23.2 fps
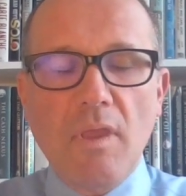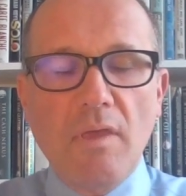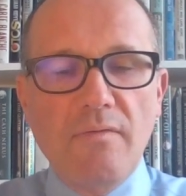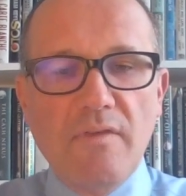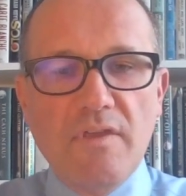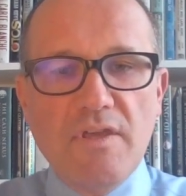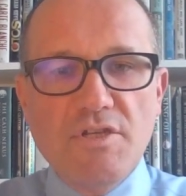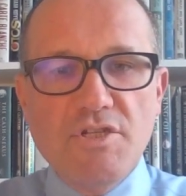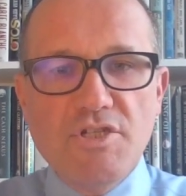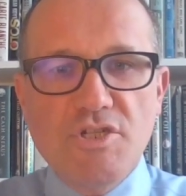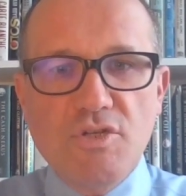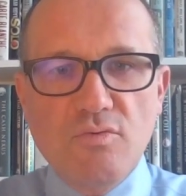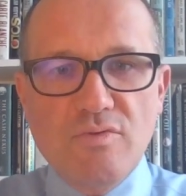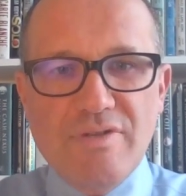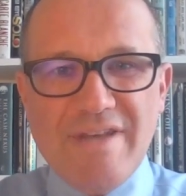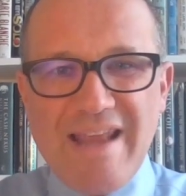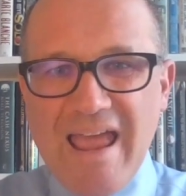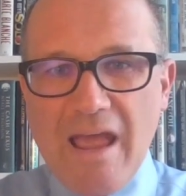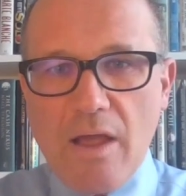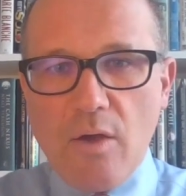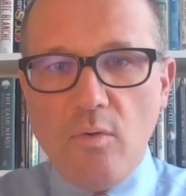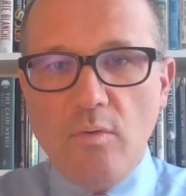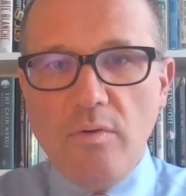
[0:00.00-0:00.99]
The issue
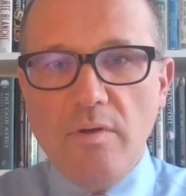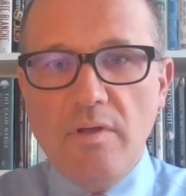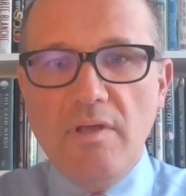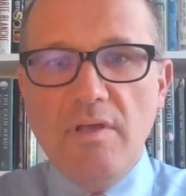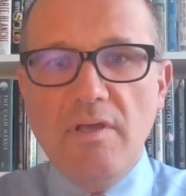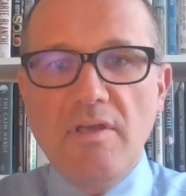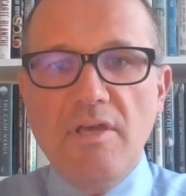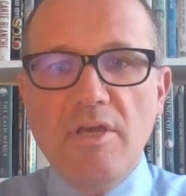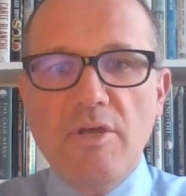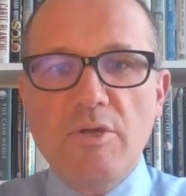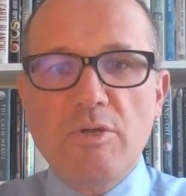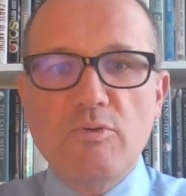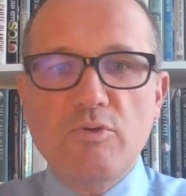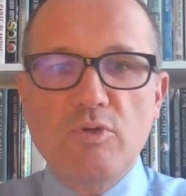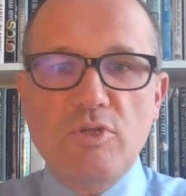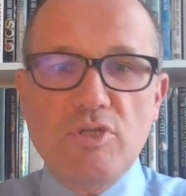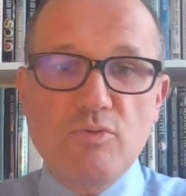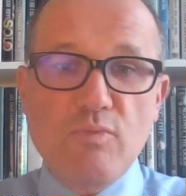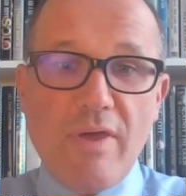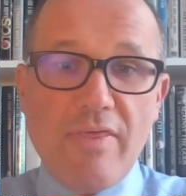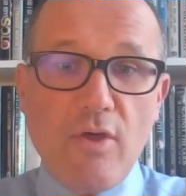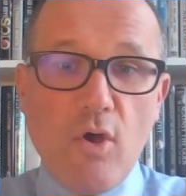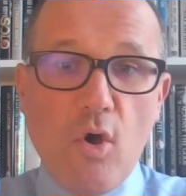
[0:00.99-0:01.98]
now uh,
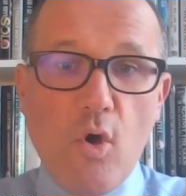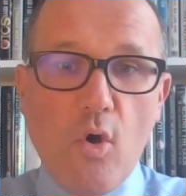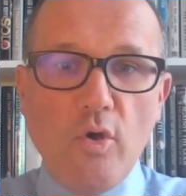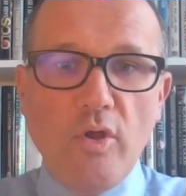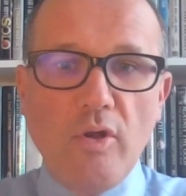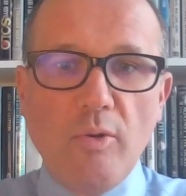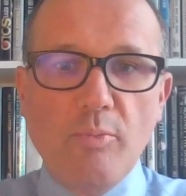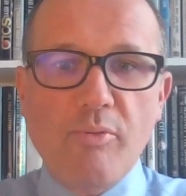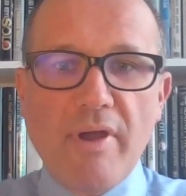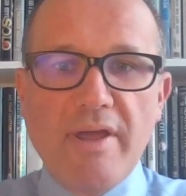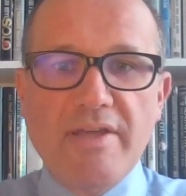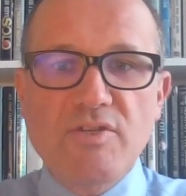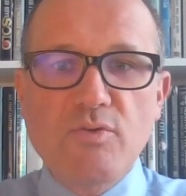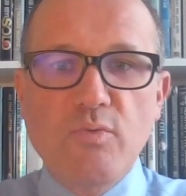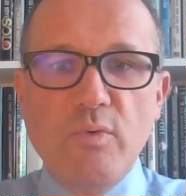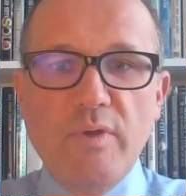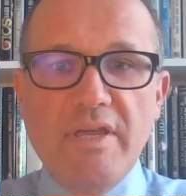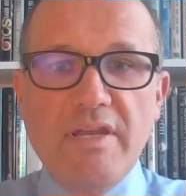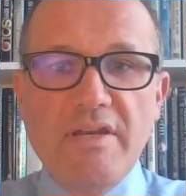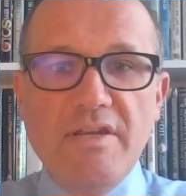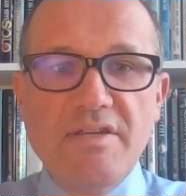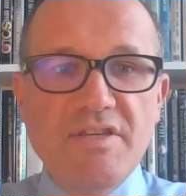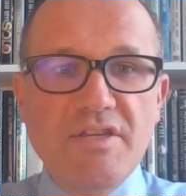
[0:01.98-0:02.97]
is whether oil price
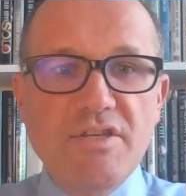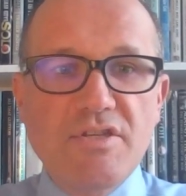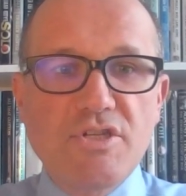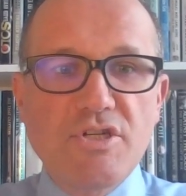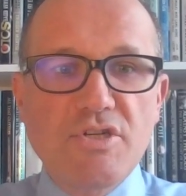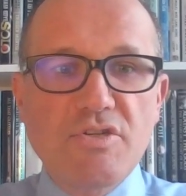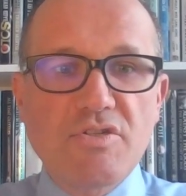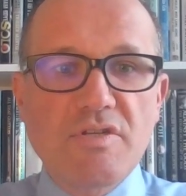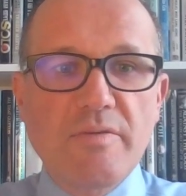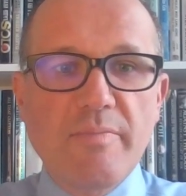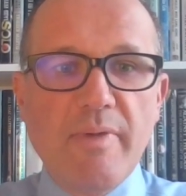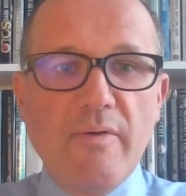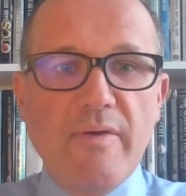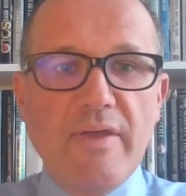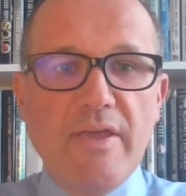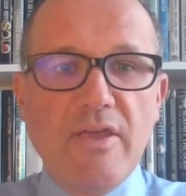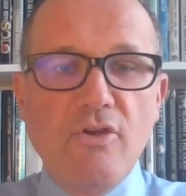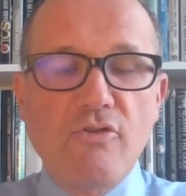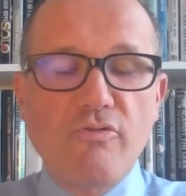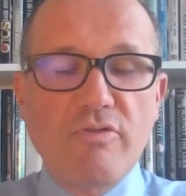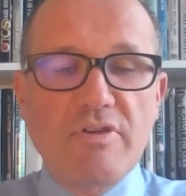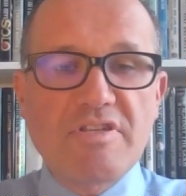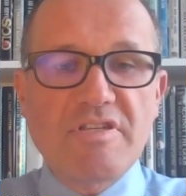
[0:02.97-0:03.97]
weakness is just about
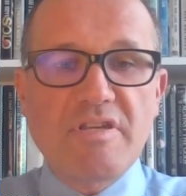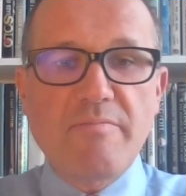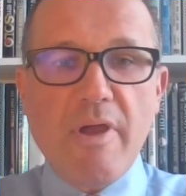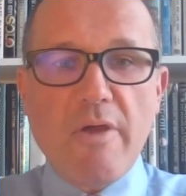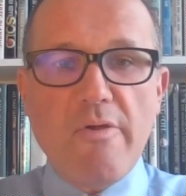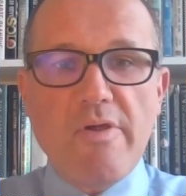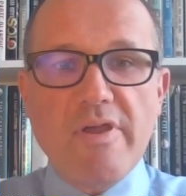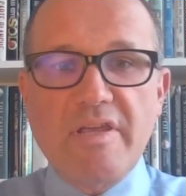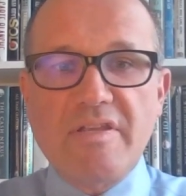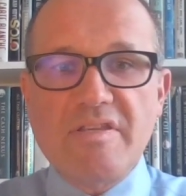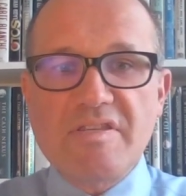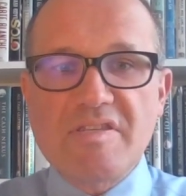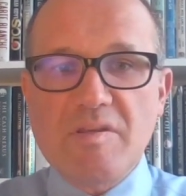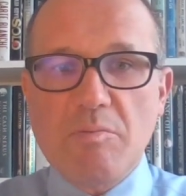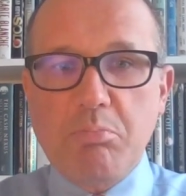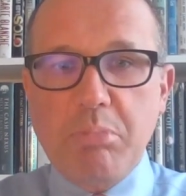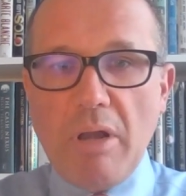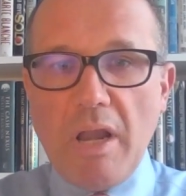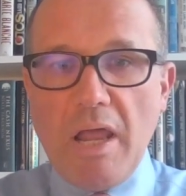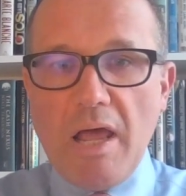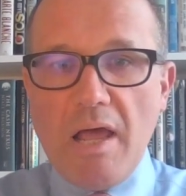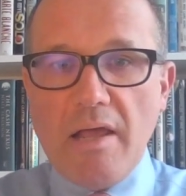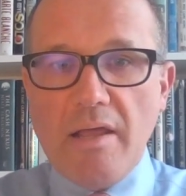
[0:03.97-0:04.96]
increased American
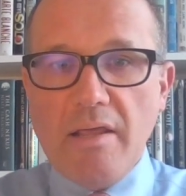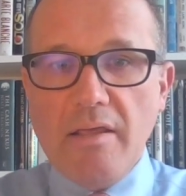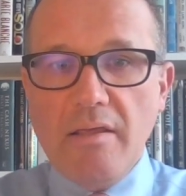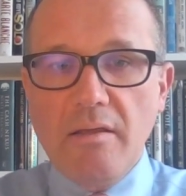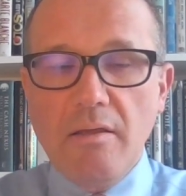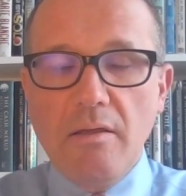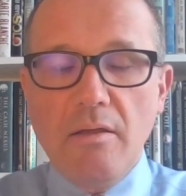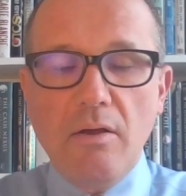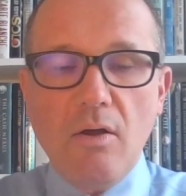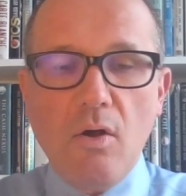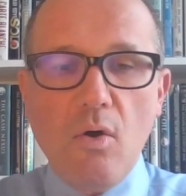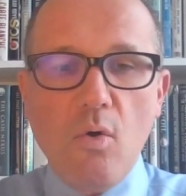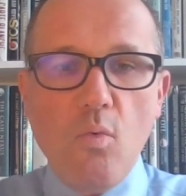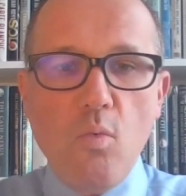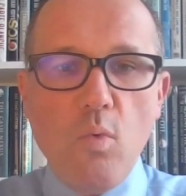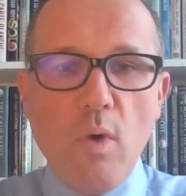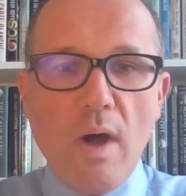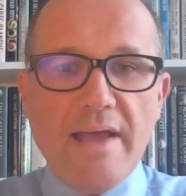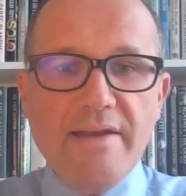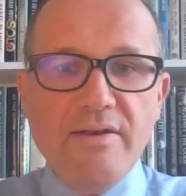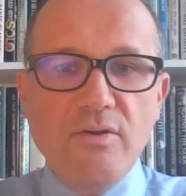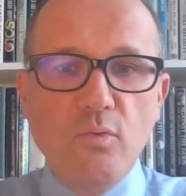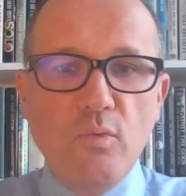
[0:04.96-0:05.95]
supply or
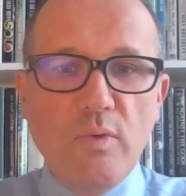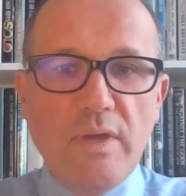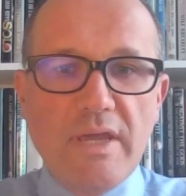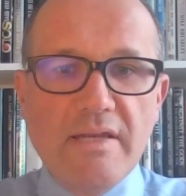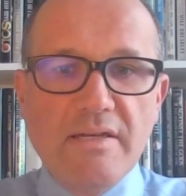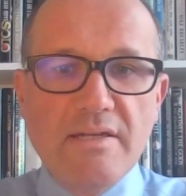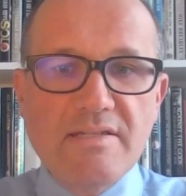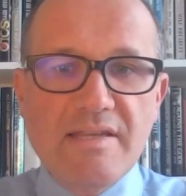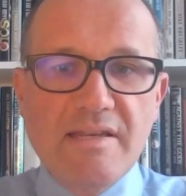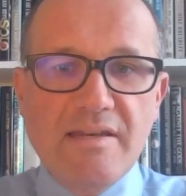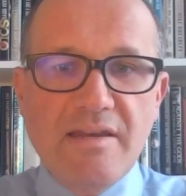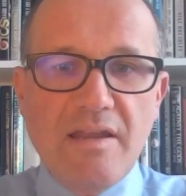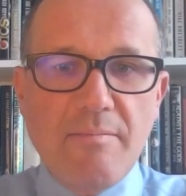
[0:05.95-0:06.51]
wider weakness in